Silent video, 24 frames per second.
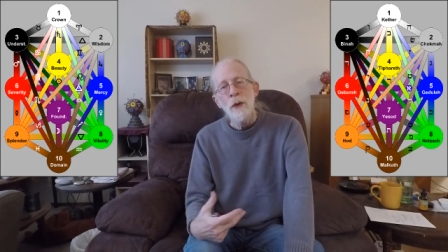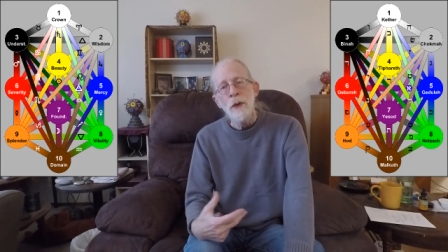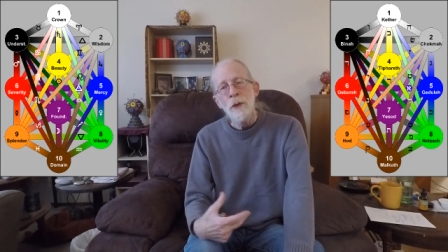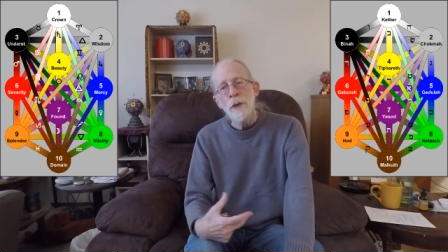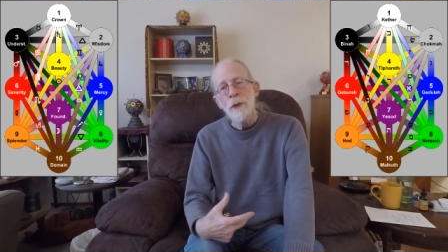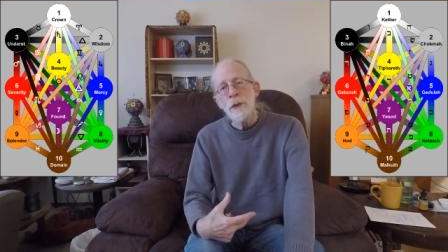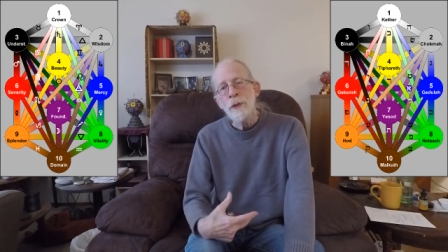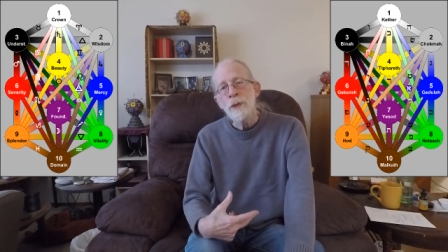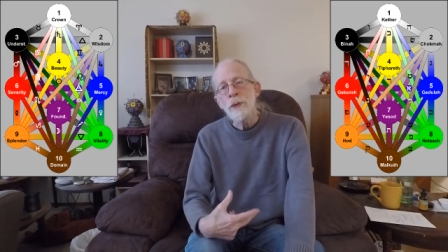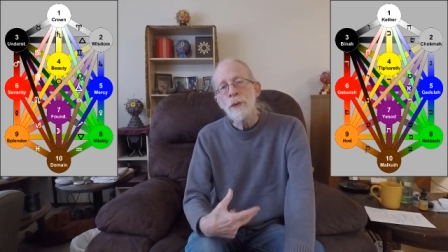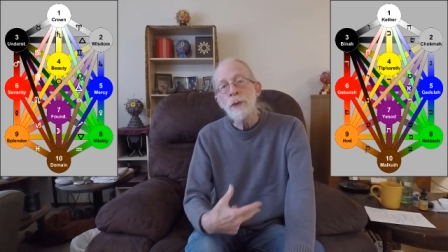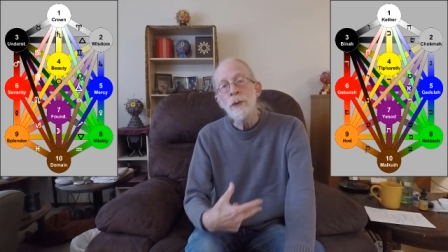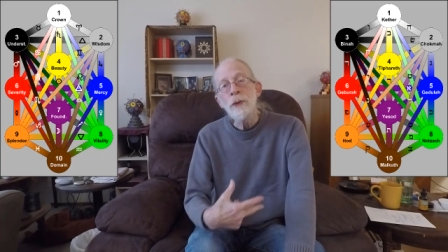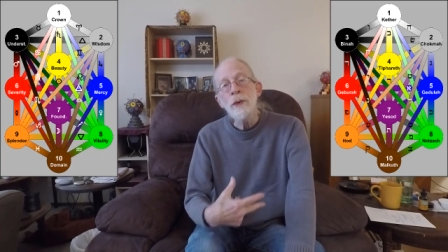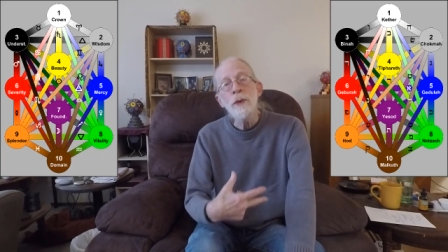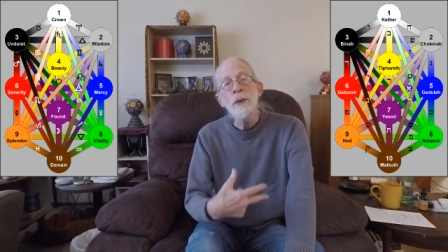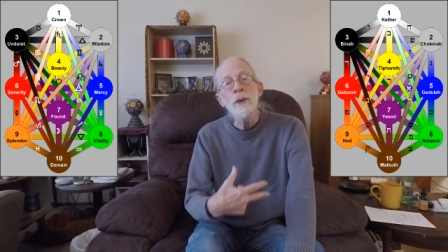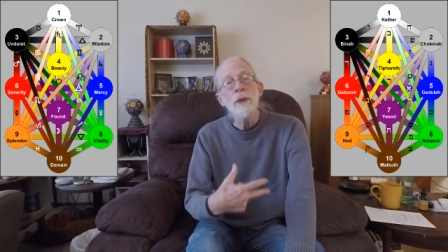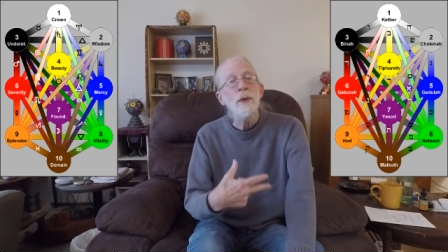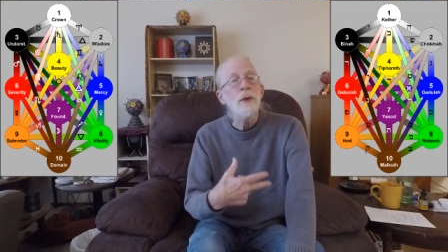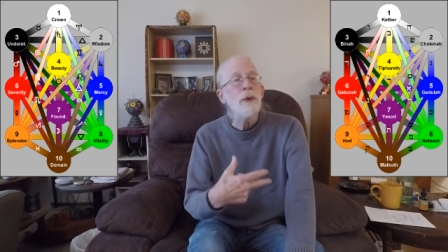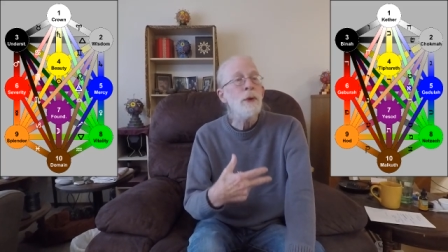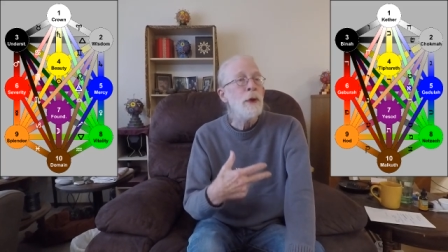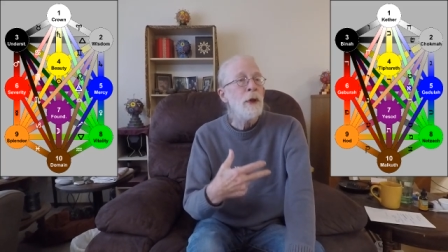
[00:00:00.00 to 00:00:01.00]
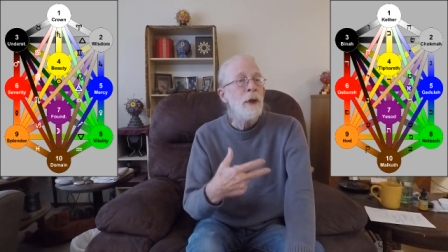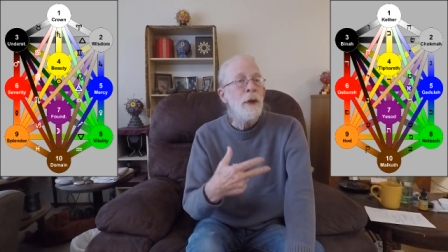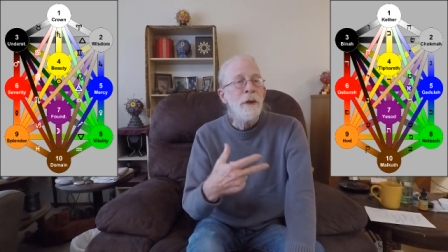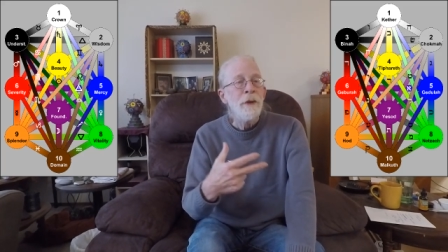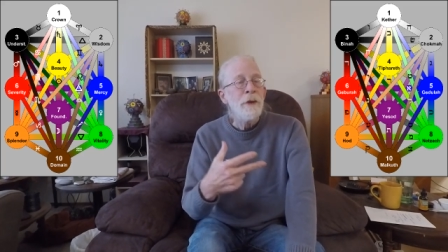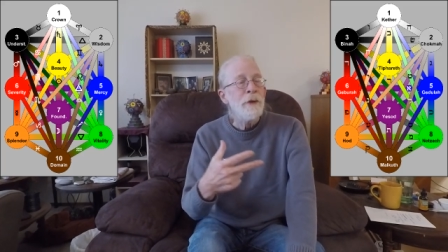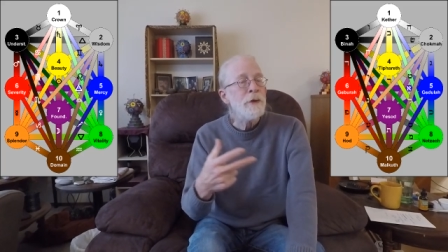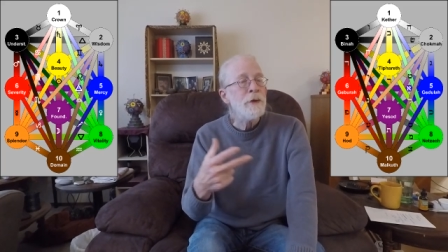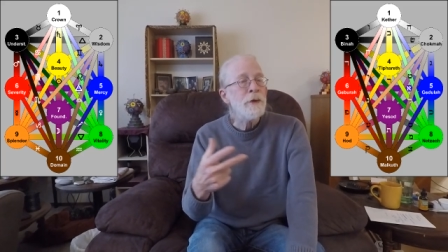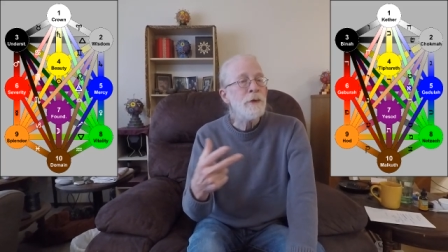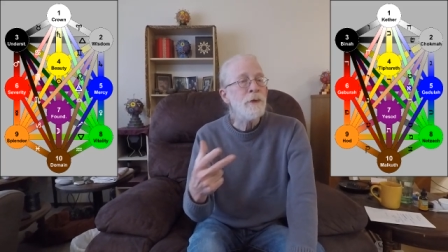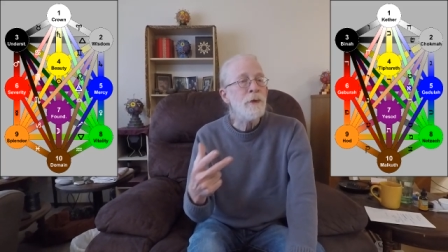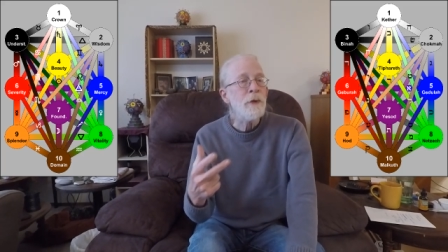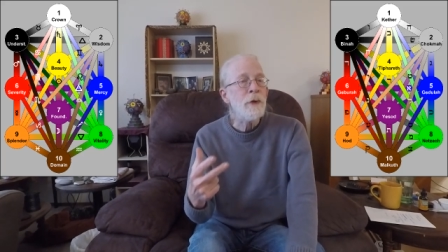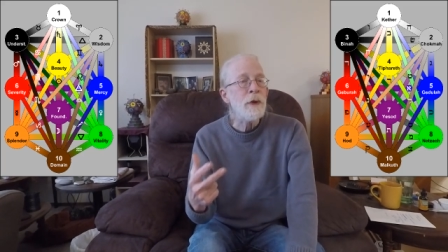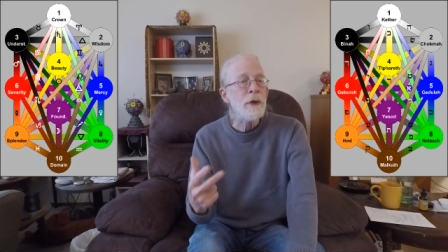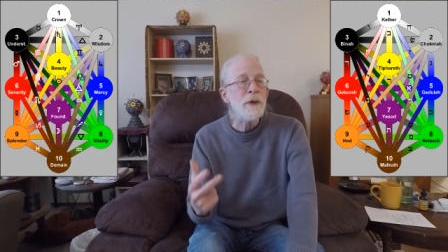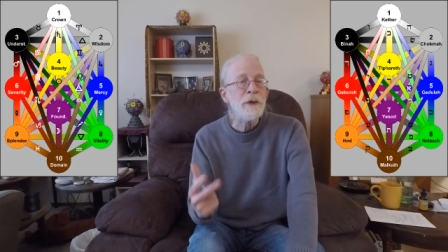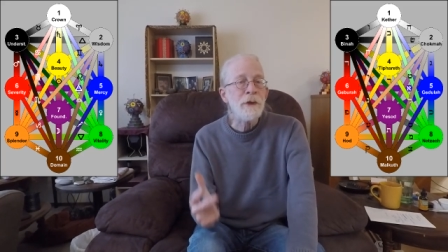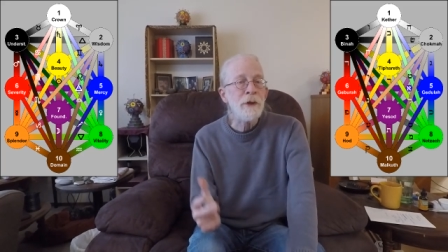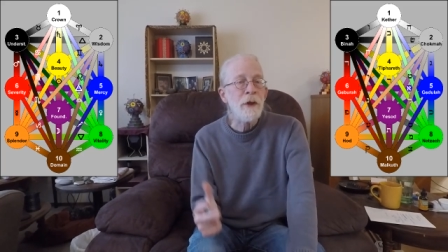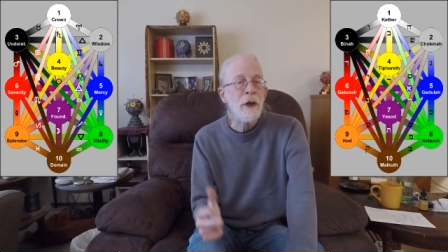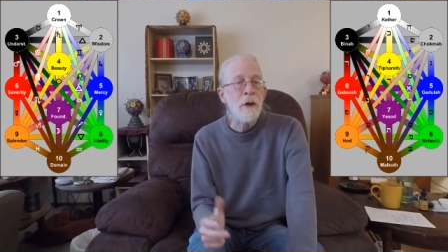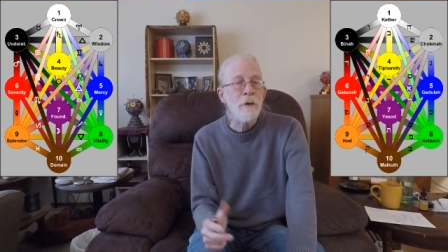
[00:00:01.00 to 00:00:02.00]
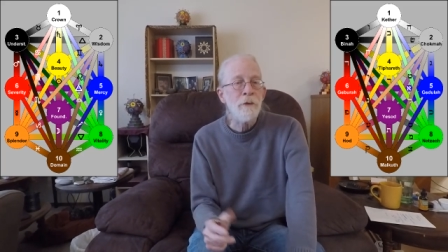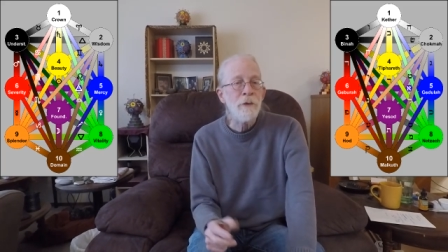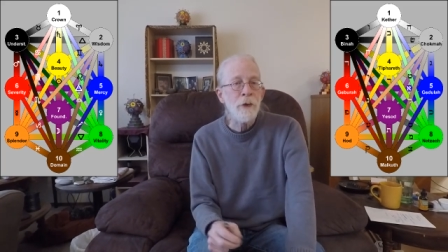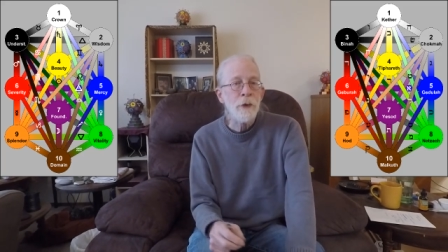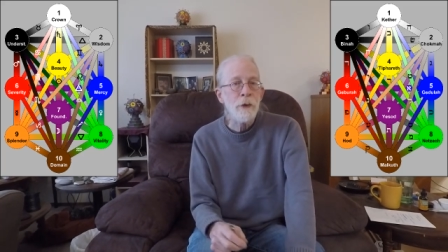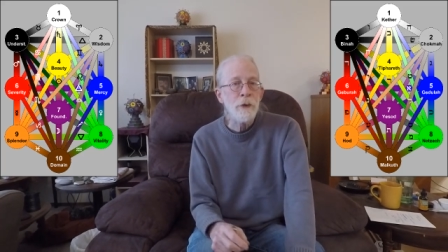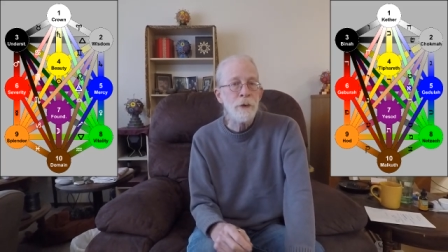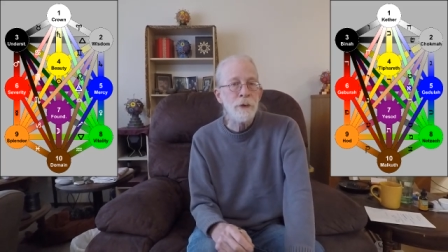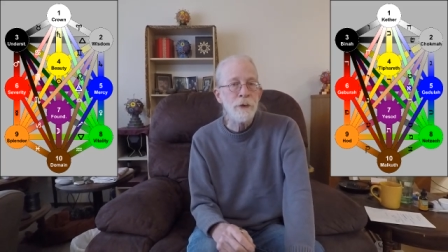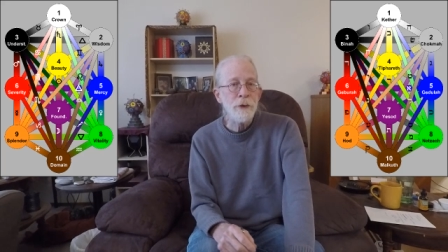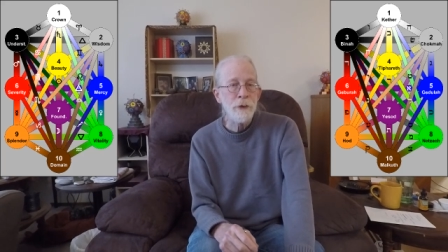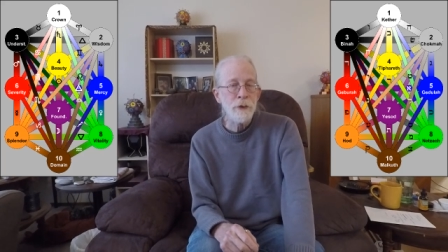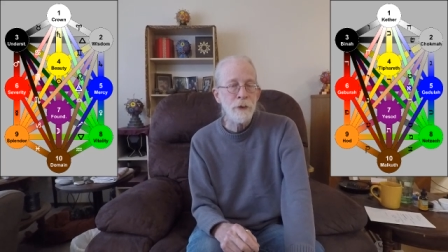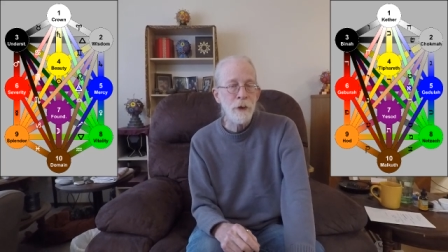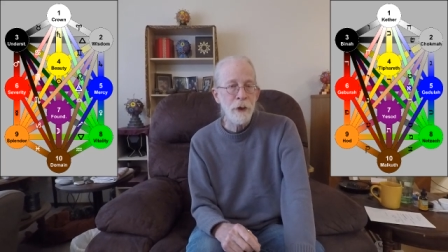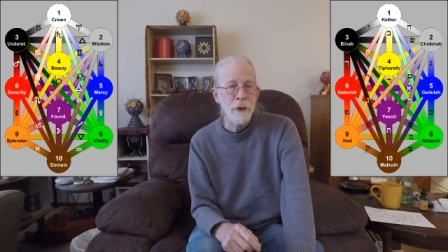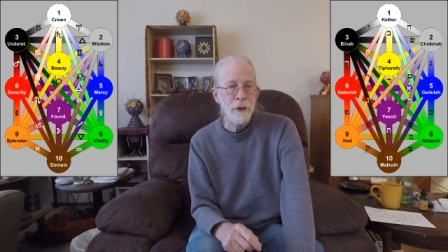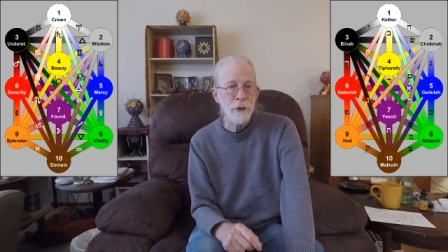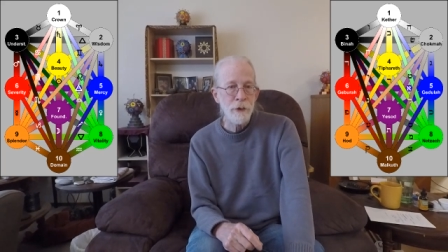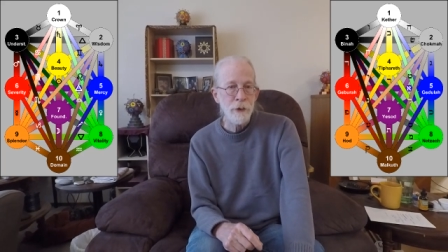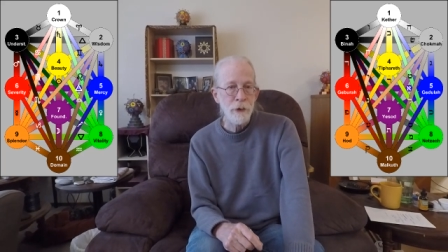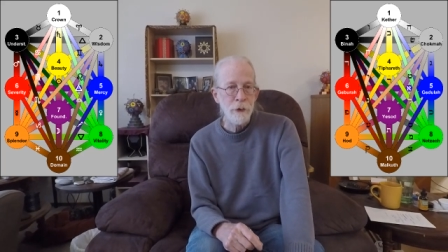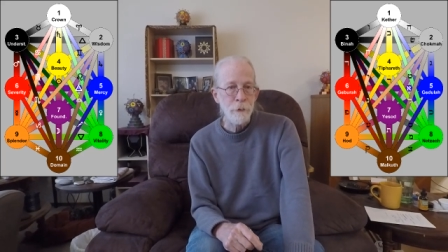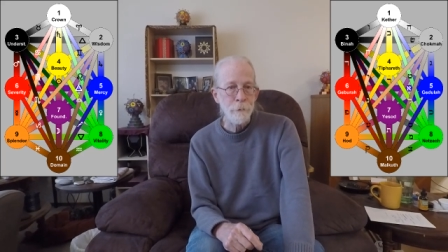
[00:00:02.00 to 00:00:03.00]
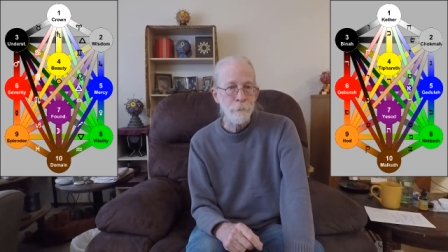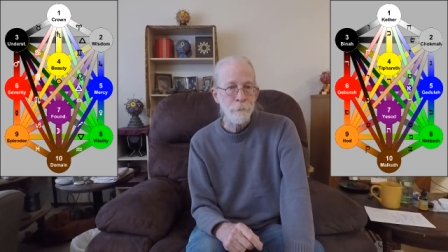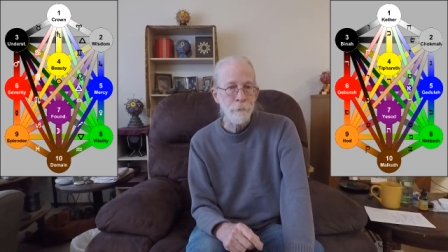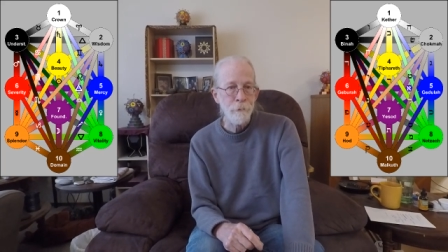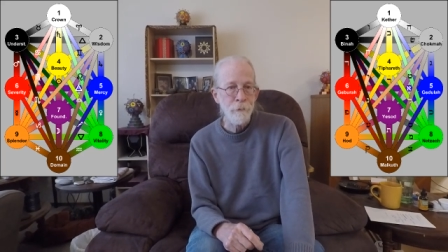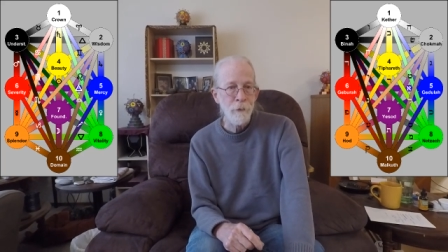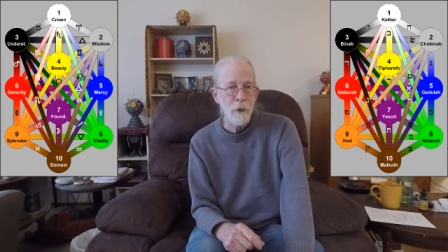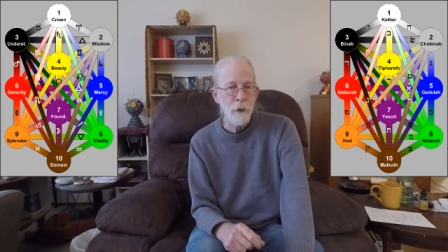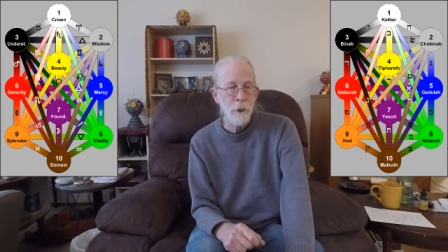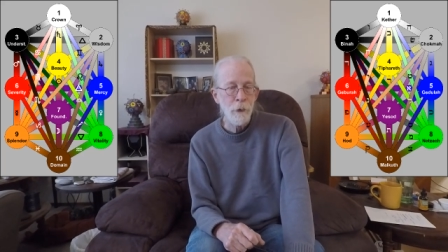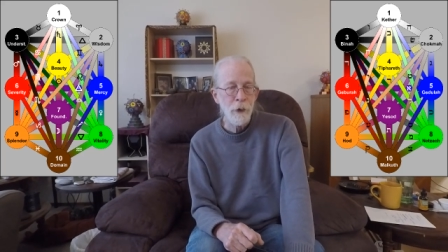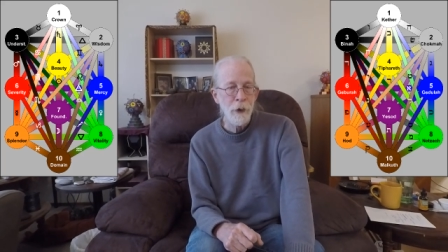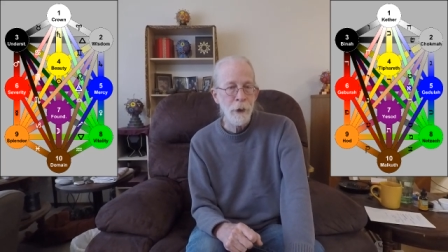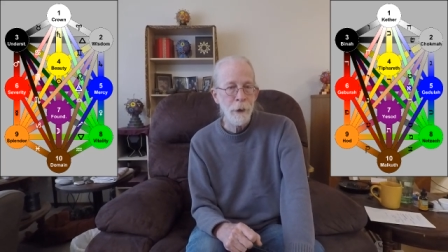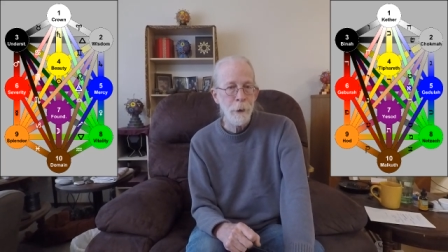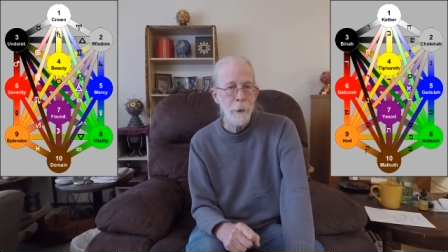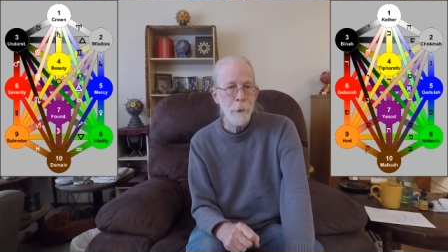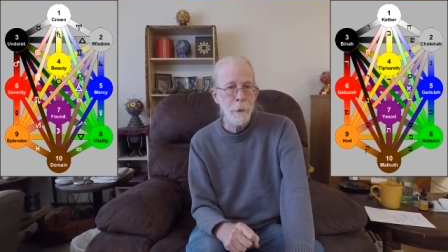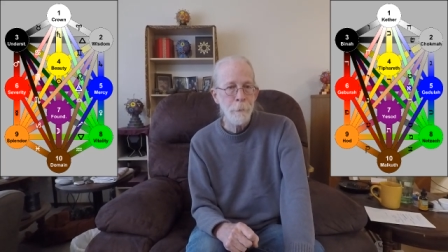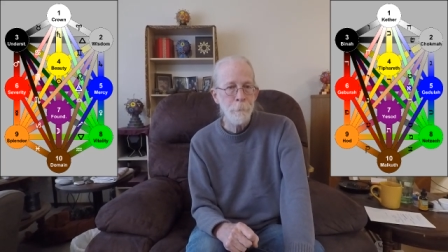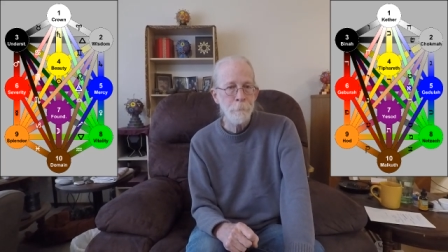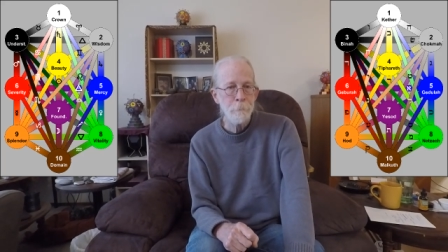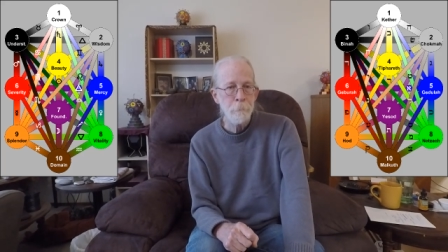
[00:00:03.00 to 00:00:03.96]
through this philosophical structure. Okay?